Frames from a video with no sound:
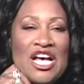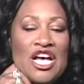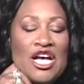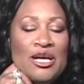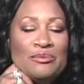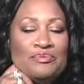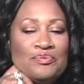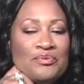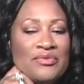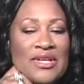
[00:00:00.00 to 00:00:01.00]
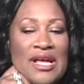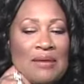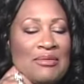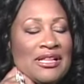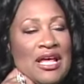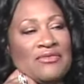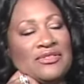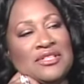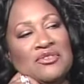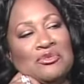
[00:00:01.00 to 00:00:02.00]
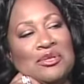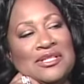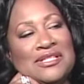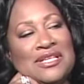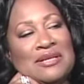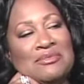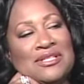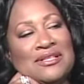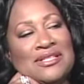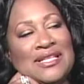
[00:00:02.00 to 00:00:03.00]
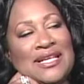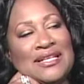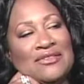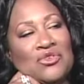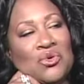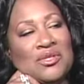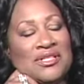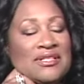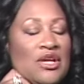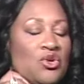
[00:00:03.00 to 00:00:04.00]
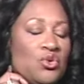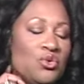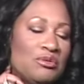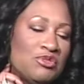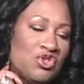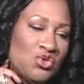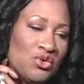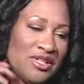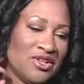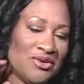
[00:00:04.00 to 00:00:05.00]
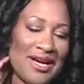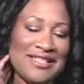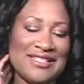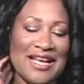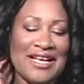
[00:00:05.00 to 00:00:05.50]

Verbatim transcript: Um, my life has never been the same since then. And of course, as I grew and matured in Christ,